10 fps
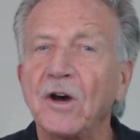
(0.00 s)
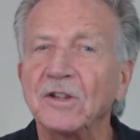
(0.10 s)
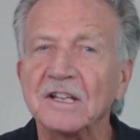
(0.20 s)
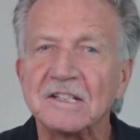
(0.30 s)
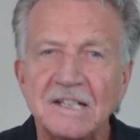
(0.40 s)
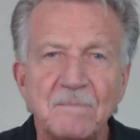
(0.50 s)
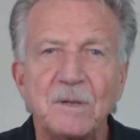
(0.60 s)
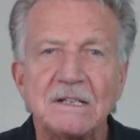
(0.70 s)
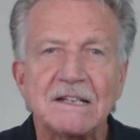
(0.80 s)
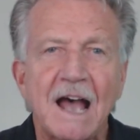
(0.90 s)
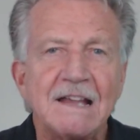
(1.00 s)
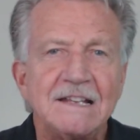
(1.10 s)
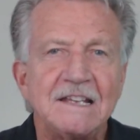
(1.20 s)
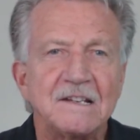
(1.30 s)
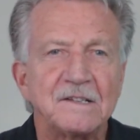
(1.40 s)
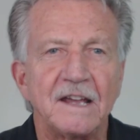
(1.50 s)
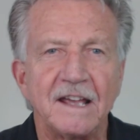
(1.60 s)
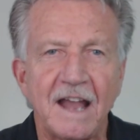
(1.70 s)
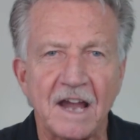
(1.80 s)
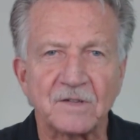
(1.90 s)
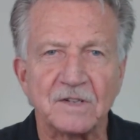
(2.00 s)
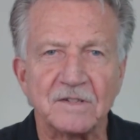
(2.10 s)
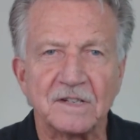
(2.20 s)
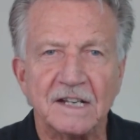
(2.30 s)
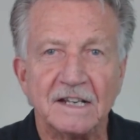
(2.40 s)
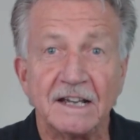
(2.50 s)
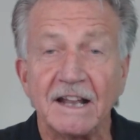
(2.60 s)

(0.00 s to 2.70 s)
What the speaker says: on the simplest ideas and actions.